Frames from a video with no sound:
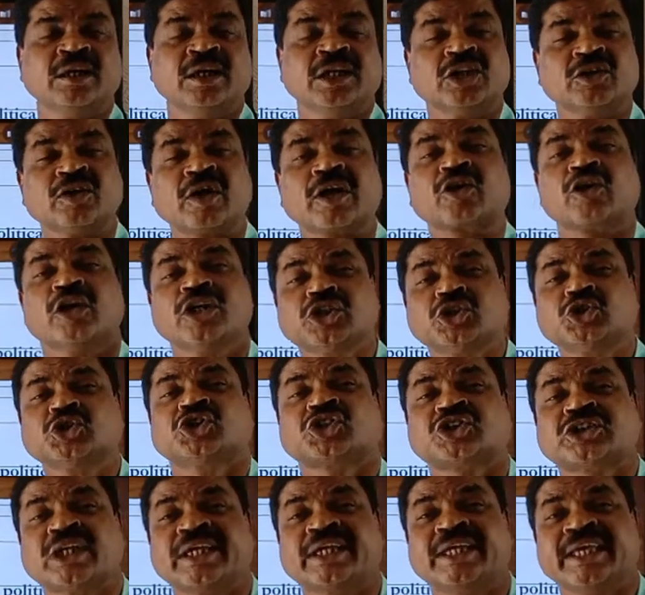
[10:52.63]
you are going to
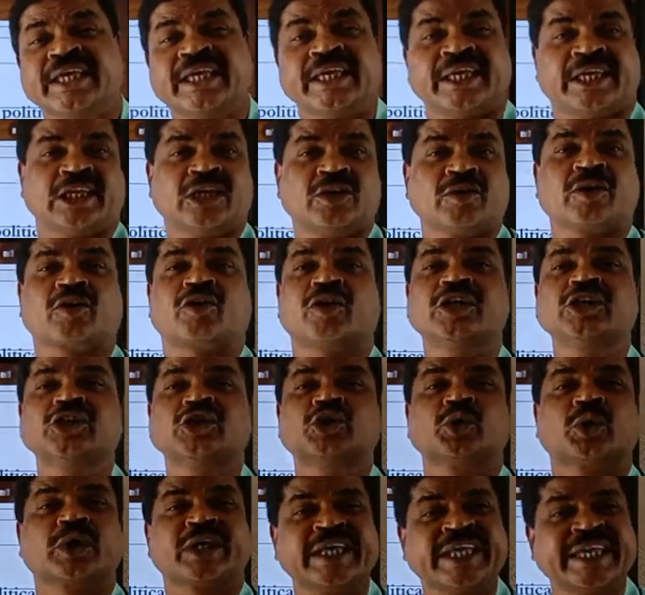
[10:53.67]
study, you are going
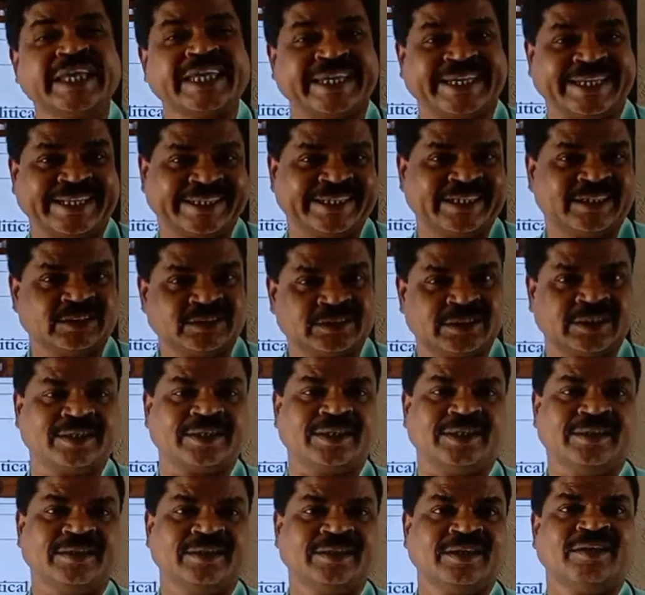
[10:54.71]
to read
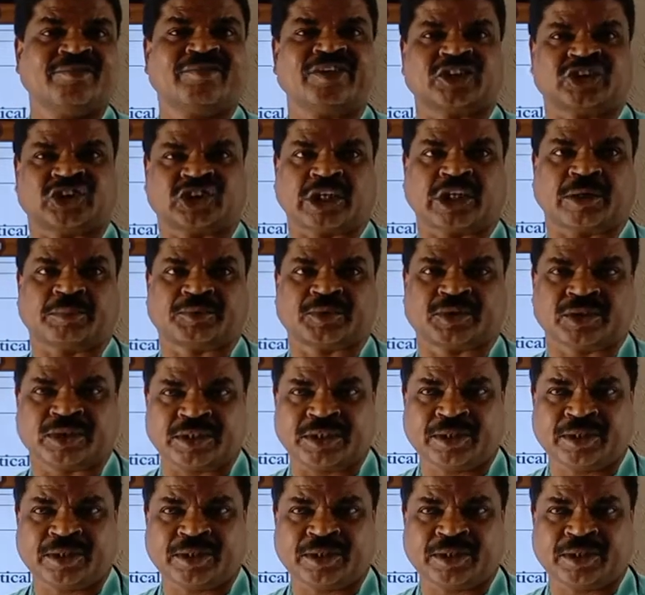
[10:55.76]
the first chapter.